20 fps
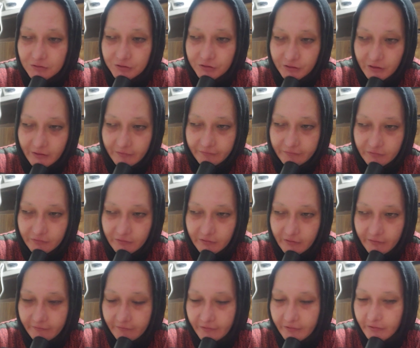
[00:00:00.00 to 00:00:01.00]
dry food,
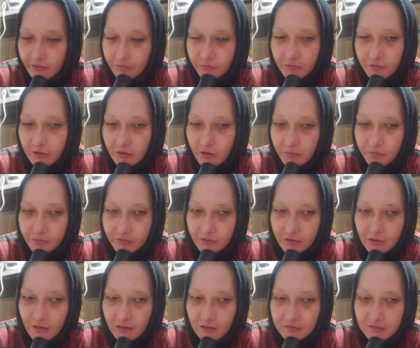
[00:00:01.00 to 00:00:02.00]
everything went up
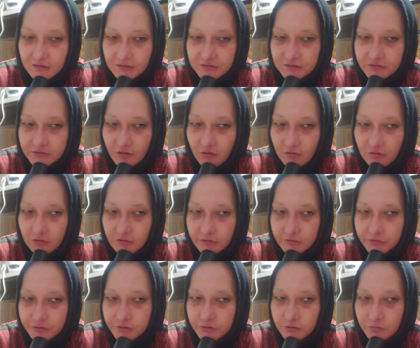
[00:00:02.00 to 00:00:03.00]
like at least a dollar,
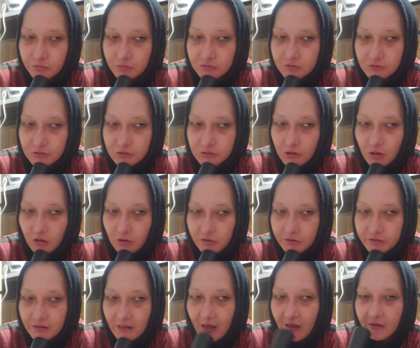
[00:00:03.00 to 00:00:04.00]
two, two
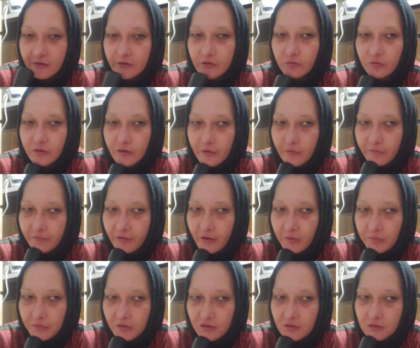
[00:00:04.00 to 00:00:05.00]
dollars. Cat litter went up
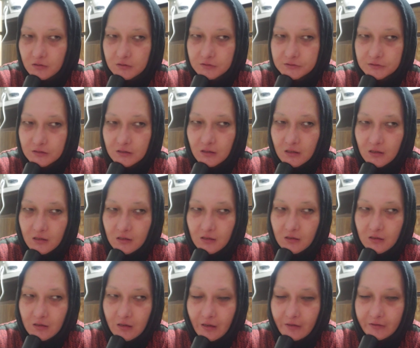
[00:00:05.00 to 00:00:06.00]
five bucks.
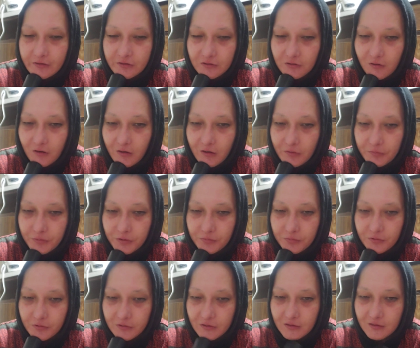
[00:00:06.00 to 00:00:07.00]
And there's a lot of
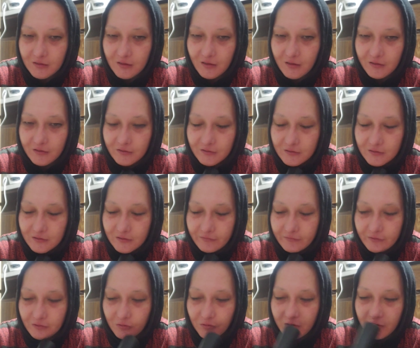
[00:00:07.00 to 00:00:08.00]
people right now that are
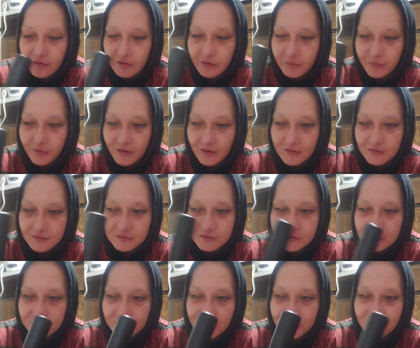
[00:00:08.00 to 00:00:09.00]
giving away their pets,
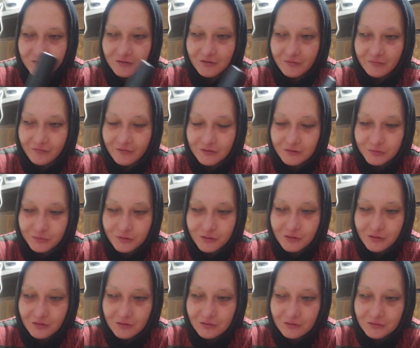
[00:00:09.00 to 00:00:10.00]
especially on Facebook,